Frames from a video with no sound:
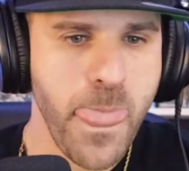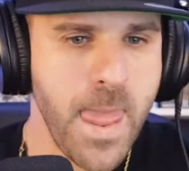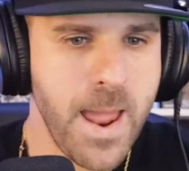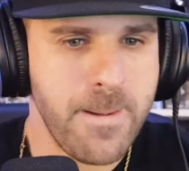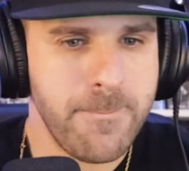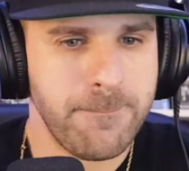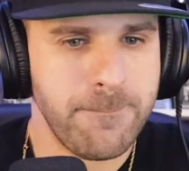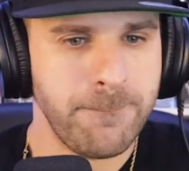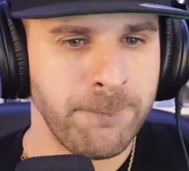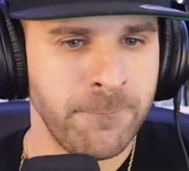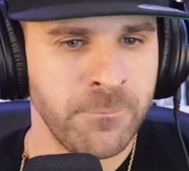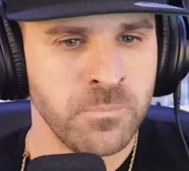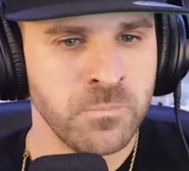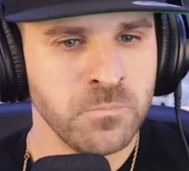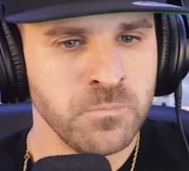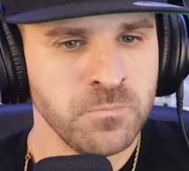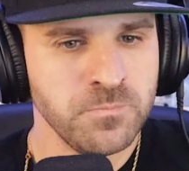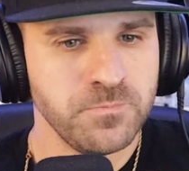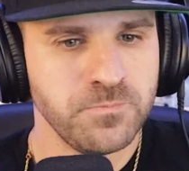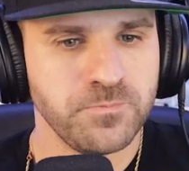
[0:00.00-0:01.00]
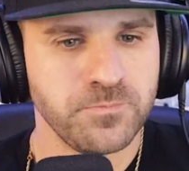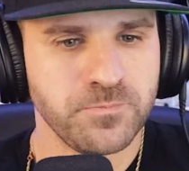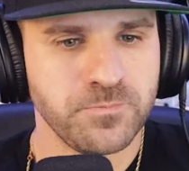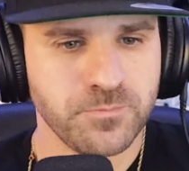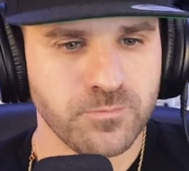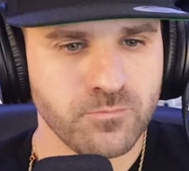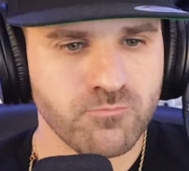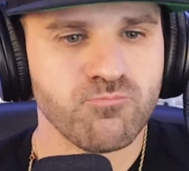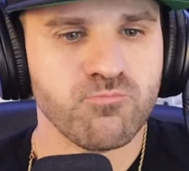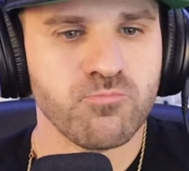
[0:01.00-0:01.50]
is probably going to be the opening
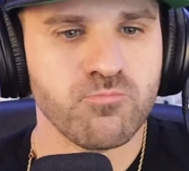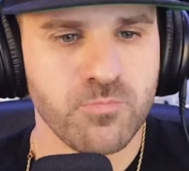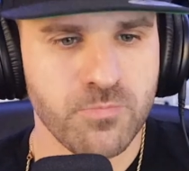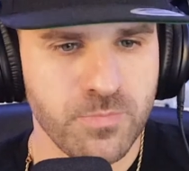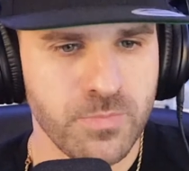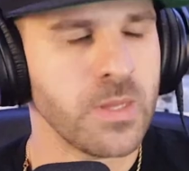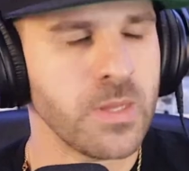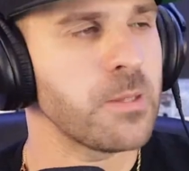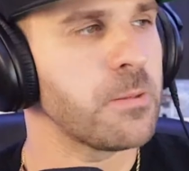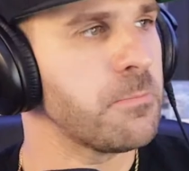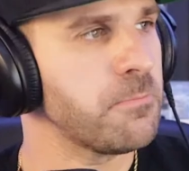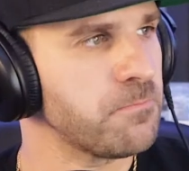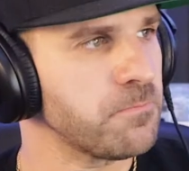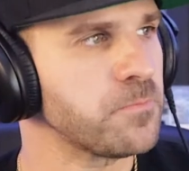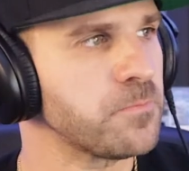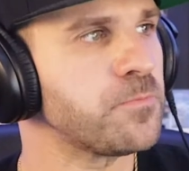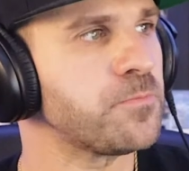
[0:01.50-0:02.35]
day third baseman.